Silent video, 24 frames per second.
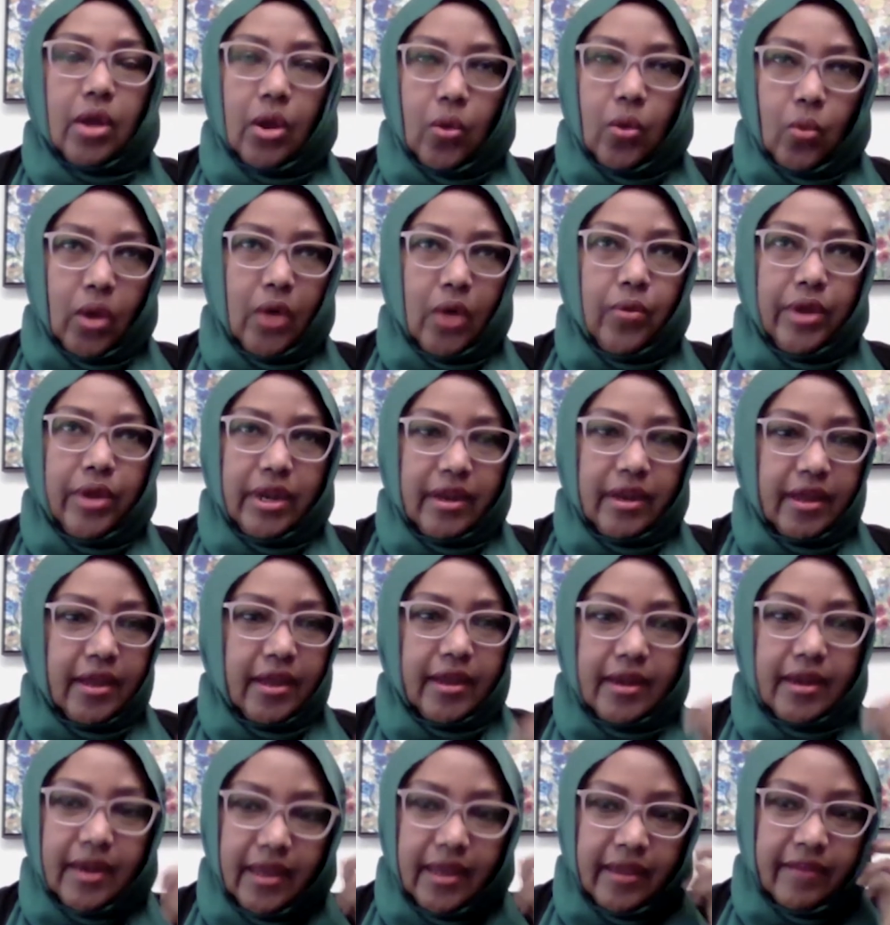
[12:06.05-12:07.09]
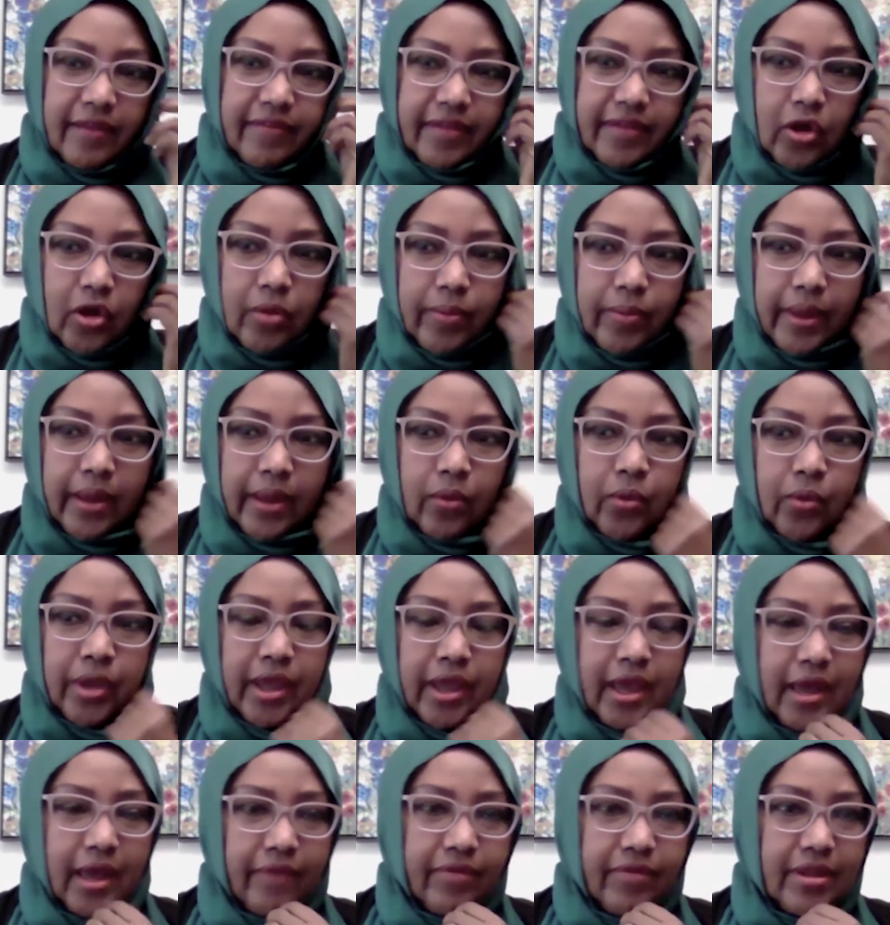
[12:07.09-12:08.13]
What we did is, I hope we
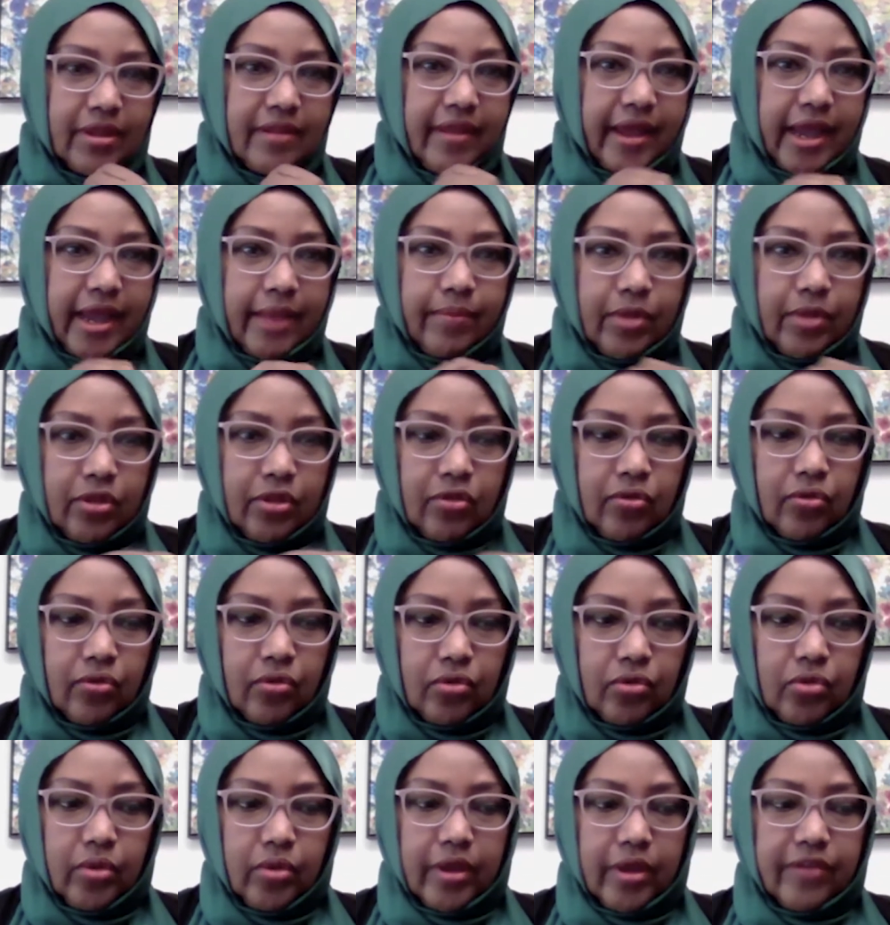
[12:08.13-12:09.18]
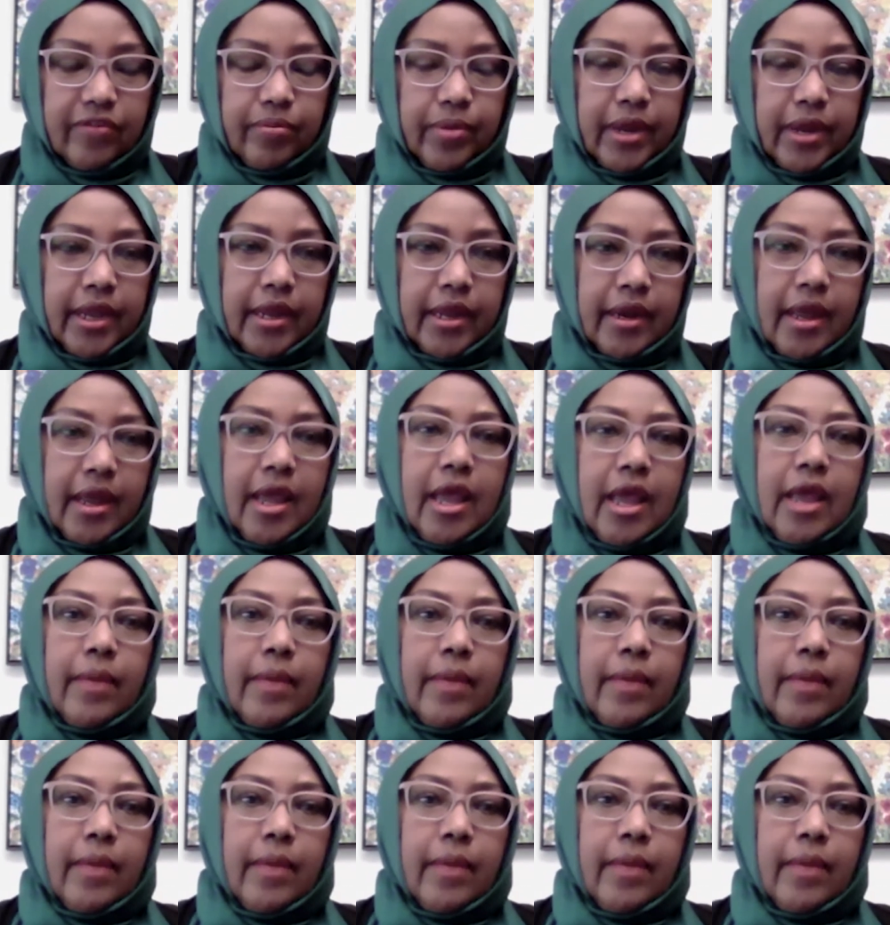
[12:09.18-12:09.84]
have a time to explain.